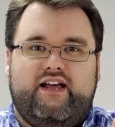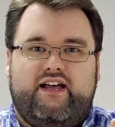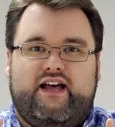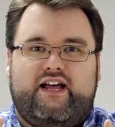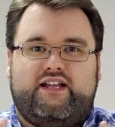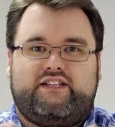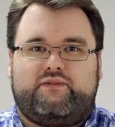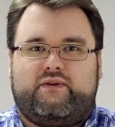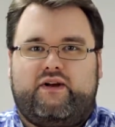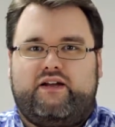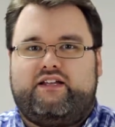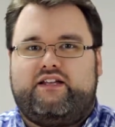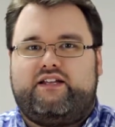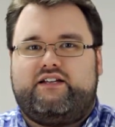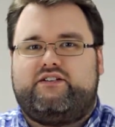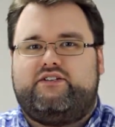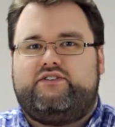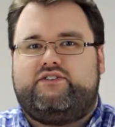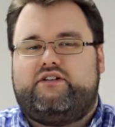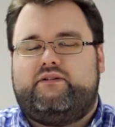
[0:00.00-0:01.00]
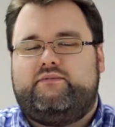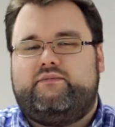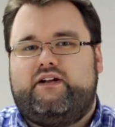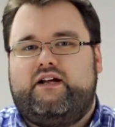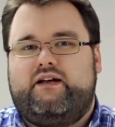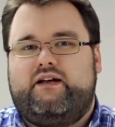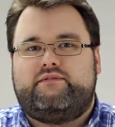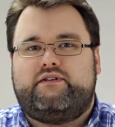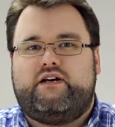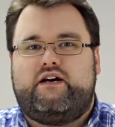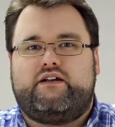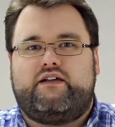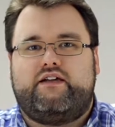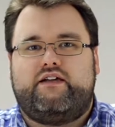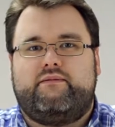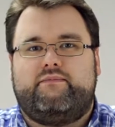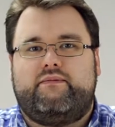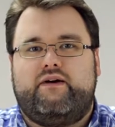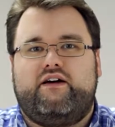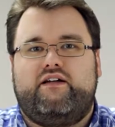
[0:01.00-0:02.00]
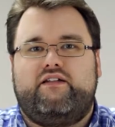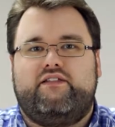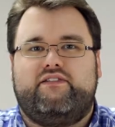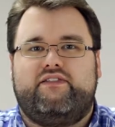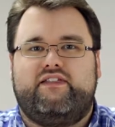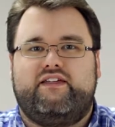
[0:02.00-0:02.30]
That's right, ladies and gentlemen, talking about